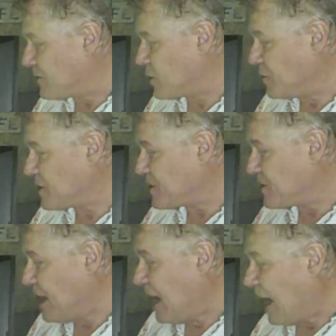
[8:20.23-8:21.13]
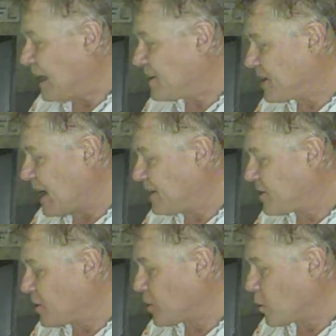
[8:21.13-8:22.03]
So this is Einstein's
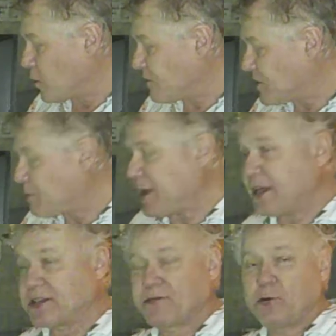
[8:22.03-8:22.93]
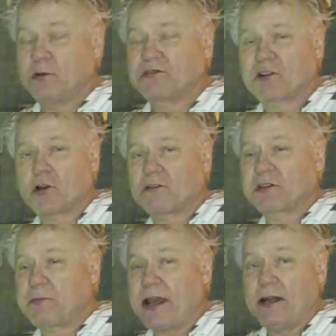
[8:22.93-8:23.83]
curved space, view of curved
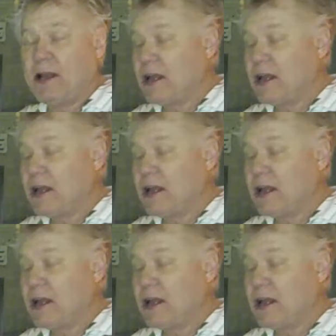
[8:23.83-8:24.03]
space.